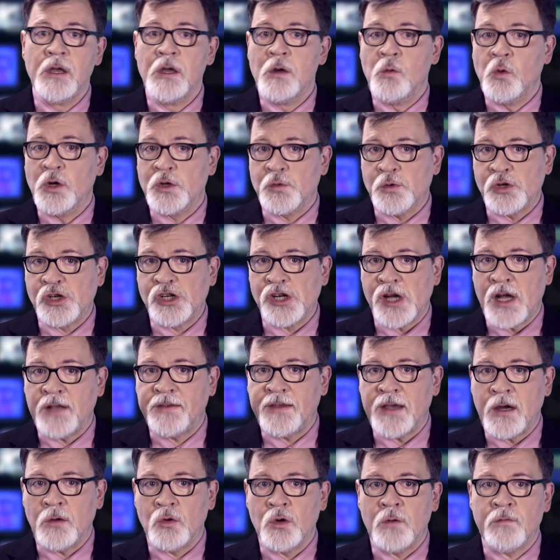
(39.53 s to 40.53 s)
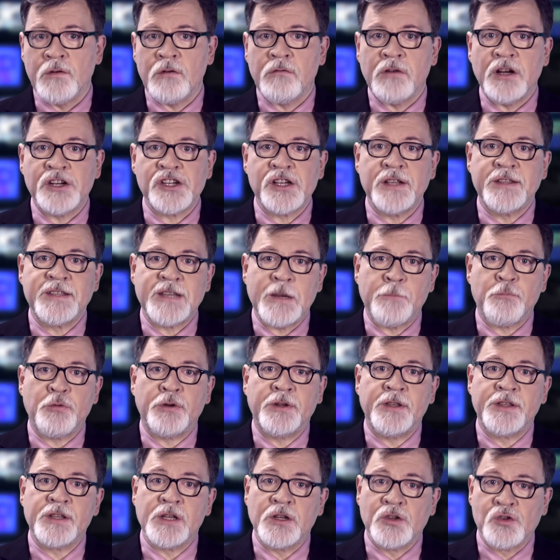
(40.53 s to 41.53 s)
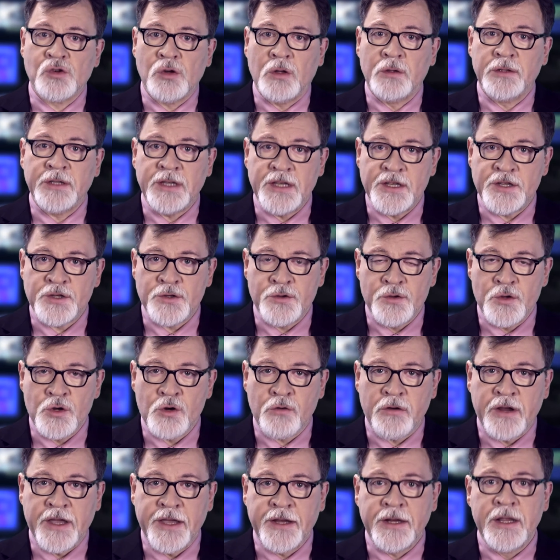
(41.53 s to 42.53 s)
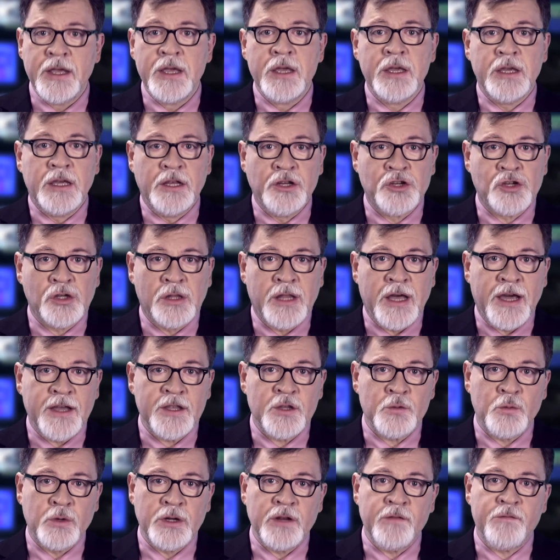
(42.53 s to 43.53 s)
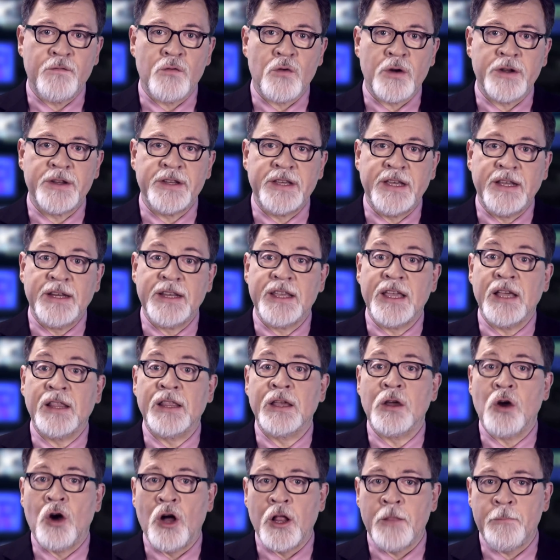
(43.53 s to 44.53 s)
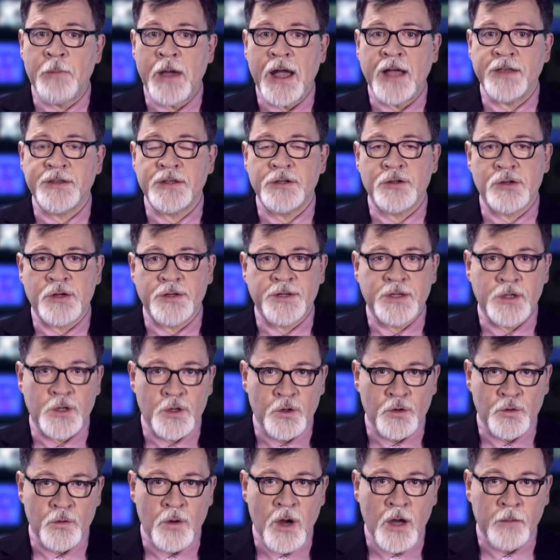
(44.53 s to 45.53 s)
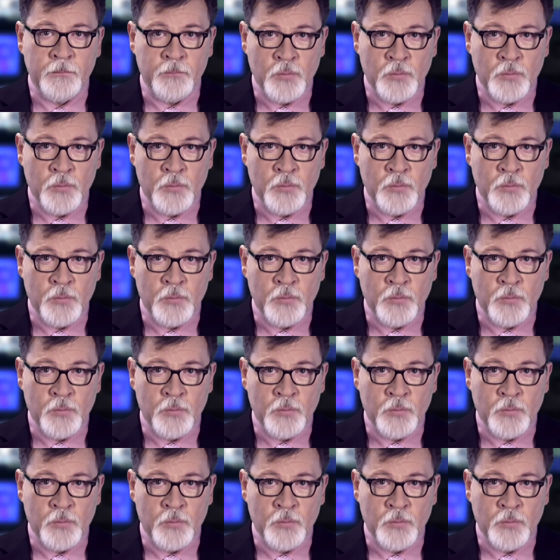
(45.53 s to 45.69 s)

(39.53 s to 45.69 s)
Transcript: which was shot down over Russian separatist controlled eastern Ukraine in July 2014, killing all passengers and crew on